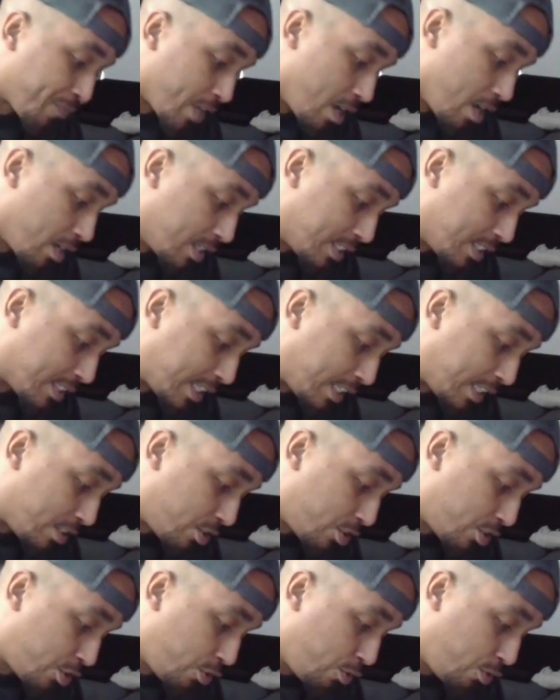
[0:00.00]

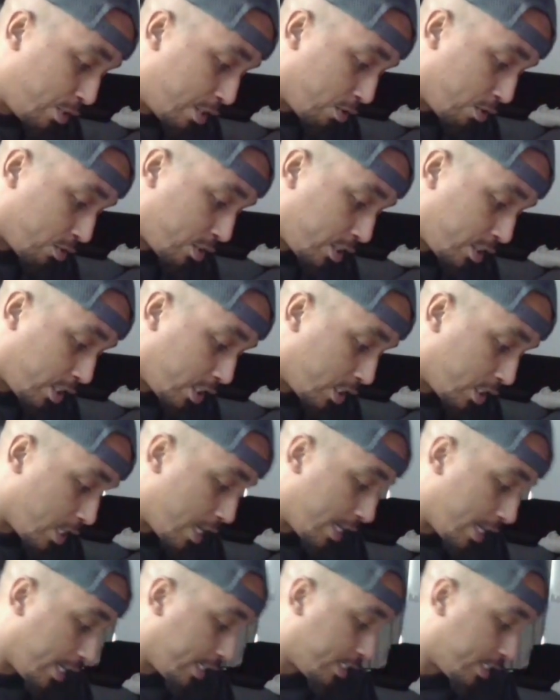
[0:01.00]
2-0 to
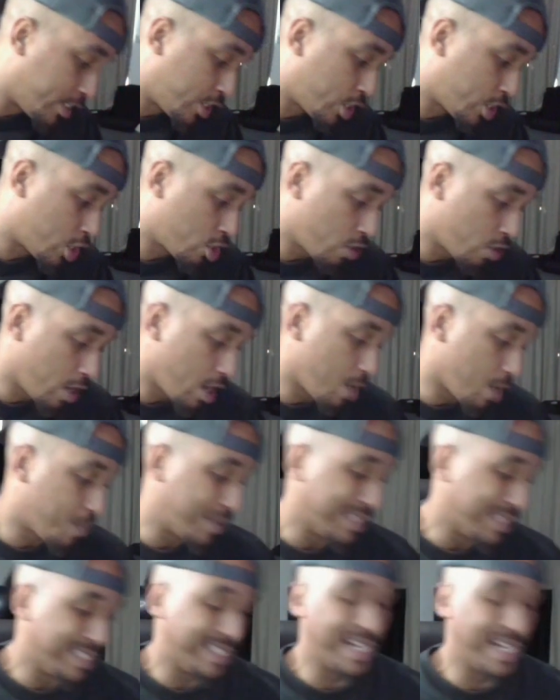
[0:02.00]
United, straight up
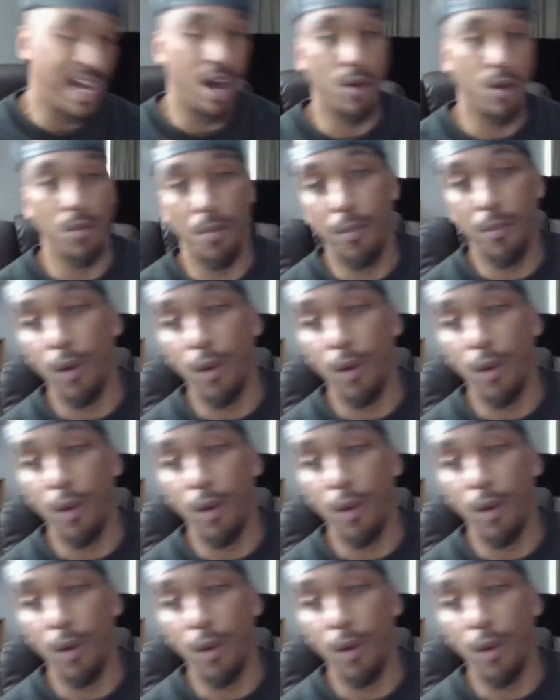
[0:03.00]
and down.